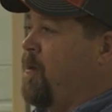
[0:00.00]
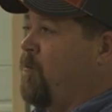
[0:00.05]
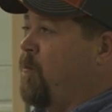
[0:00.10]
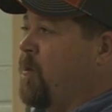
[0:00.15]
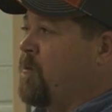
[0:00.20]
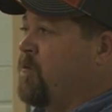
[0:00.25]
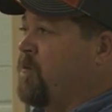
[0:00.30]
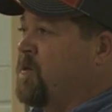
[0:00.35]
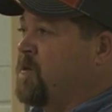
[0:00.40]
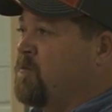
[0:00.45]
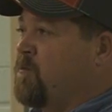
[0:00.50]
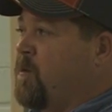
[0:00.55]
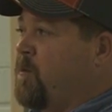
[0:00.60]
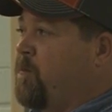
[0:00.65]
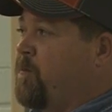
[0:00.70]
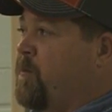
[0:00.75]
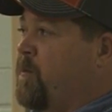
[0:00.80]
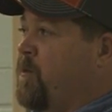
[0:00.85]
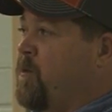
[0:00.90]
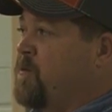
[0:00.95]
worked with this one
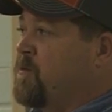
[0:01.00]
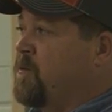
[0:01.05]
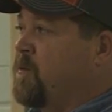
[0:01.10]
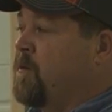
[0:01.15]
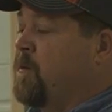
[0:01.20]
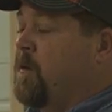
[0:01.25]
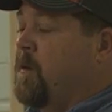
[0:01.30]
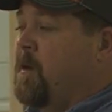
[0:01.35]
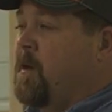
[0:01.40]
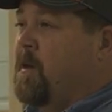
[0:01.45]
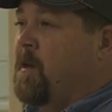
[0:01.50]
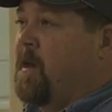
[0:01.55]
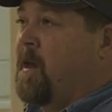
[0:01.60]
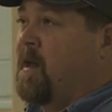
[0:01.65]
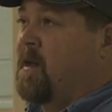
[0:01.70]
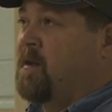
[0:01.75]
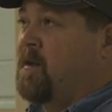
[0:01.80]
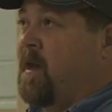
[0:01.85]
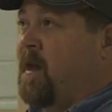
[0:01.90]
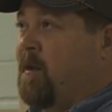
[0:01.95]
producer,
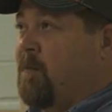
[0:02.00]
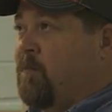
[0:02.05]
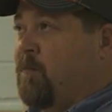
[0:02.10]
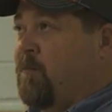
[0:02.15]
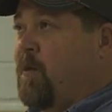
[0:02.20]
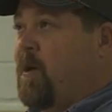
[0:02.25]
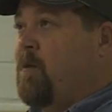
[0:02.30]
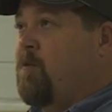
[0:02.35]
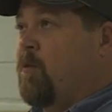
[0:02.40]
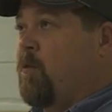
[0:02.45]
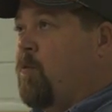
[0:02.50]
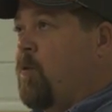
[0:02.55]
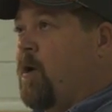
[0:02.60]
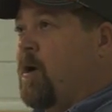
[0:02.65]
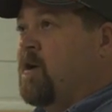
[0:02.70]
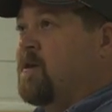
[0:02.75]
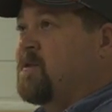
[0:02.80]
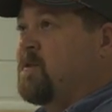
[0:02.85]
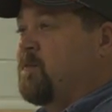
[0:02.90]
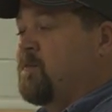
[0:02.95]
and we were
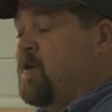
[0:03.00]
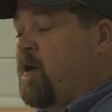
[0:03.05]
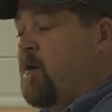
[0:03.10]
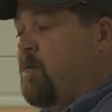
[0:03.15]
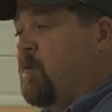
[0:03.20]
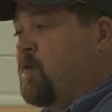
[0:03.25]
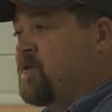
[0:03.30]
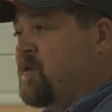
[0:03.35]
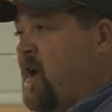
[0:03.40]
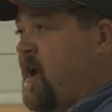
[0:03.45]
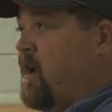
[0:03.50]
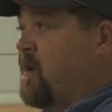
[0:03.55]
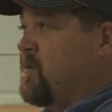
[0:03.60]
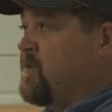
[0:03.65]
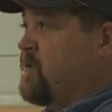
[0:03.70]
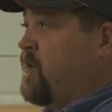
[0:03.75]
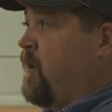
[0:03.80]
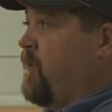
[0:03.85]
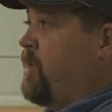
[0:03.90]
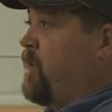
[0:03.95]
working some numbers out and
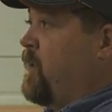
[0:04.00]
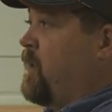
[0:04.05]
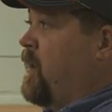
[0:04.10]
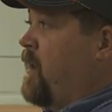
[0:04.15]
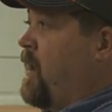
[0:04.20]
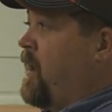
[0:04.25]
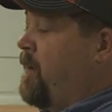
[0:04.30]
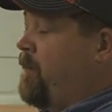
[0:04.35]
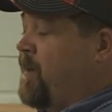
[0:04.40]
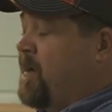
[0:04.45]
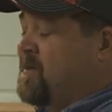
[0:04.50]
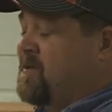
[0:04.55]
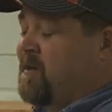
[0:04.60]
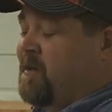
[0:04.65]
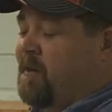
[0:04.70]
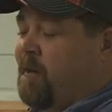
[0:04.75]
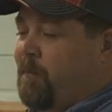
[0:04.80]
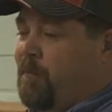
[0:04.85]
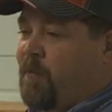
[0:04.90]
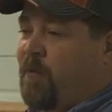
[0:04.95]
stuff, and I
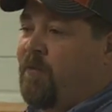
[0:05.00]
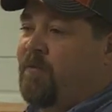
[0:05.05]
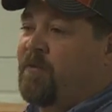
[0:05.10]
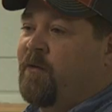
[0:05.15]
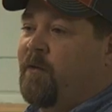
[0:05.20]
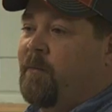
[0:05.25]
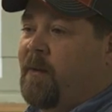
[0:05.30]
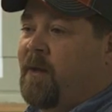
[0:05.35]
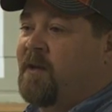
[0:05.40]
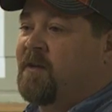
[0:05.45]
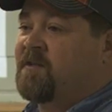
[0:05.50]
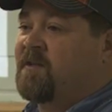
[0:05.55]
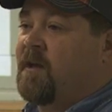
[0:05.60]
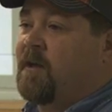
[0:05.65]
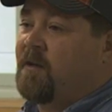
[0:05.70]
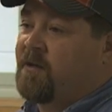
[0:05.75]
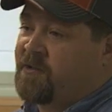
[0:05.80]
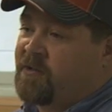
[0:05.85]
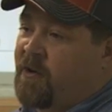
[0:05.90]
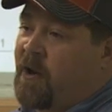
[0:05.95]
basically proved to him he could
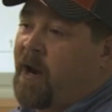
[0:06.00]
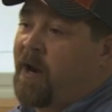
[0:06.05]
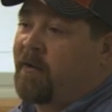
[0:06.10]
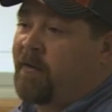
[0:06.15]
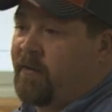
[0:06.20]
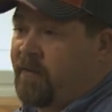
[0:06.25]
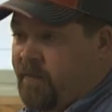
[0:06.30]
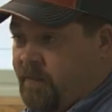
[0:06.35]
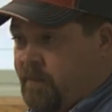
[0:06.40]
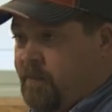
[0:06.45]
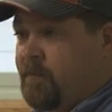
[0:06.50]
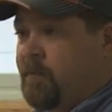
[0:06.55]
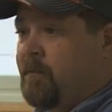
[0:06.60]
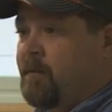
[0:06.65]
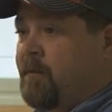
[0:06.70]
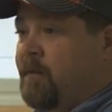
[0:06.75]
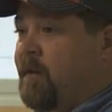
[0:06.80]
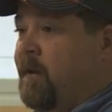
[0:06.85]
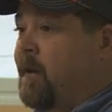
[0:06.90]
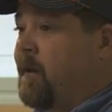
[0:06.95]
sell his tractors
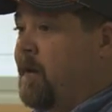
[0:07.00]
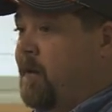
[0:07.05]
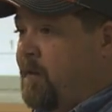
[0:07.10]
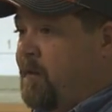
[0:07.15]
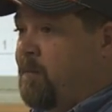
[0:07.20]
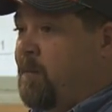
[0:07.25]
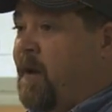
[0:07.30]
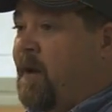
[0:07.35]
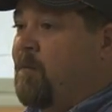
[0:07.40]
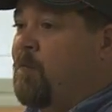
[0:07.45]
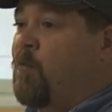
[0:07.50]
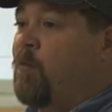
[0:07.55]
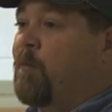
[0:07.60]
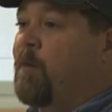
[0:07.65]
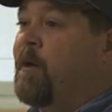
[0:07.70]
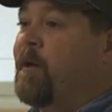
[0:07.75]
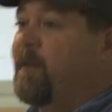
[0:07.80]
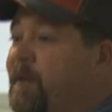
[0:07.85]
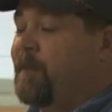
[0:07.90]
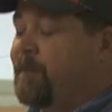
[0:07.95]
and he could make more
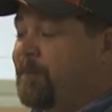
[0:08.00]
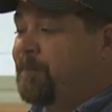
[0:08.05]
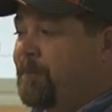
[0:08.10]
money,